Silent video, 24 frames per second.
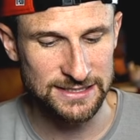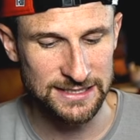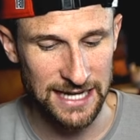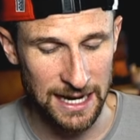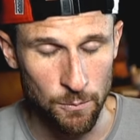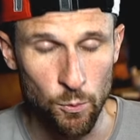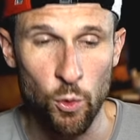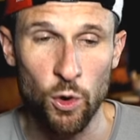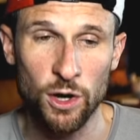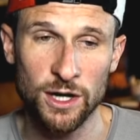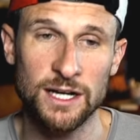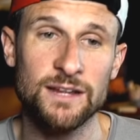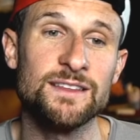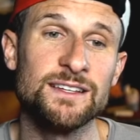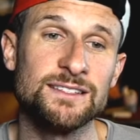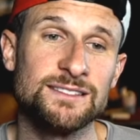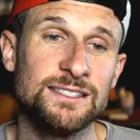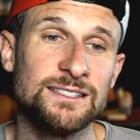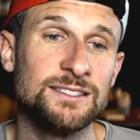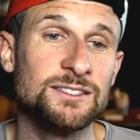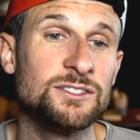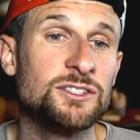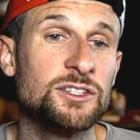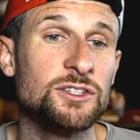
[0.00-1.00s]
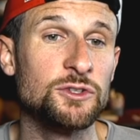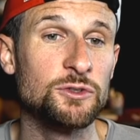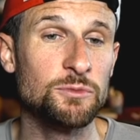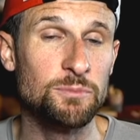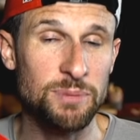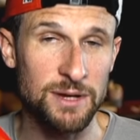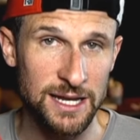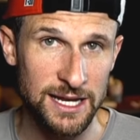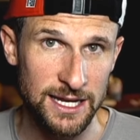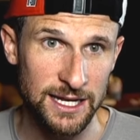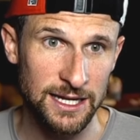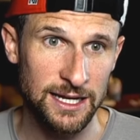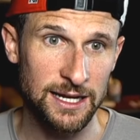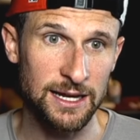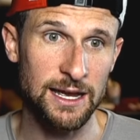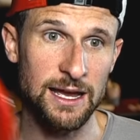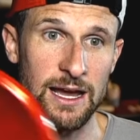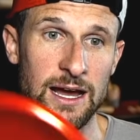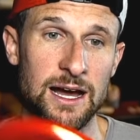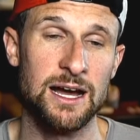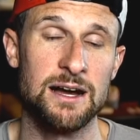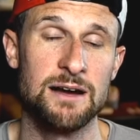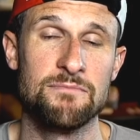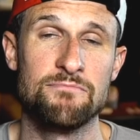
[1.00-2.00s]
I'm working this into being
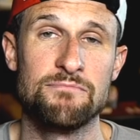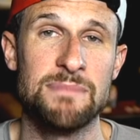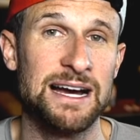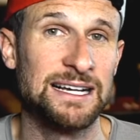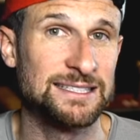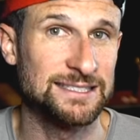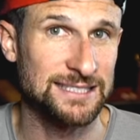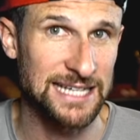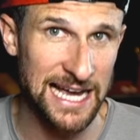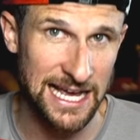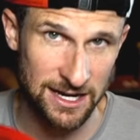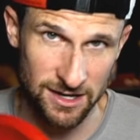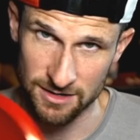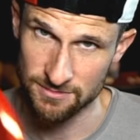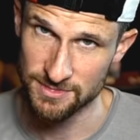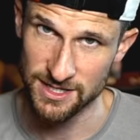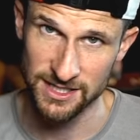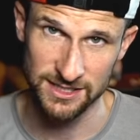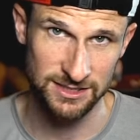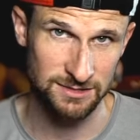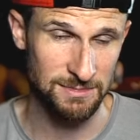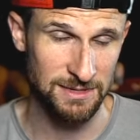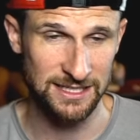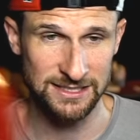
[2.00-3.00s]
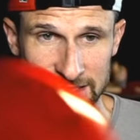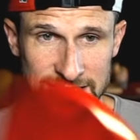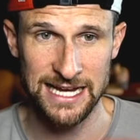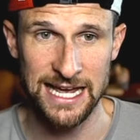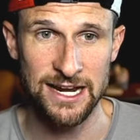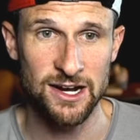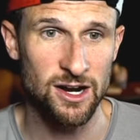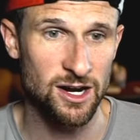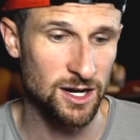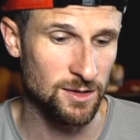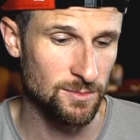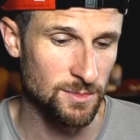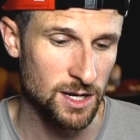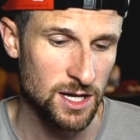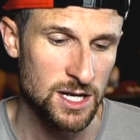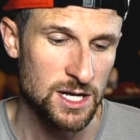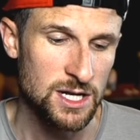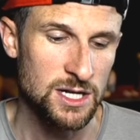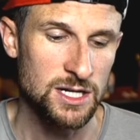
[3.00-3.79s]
my sidearm disc, my sidearm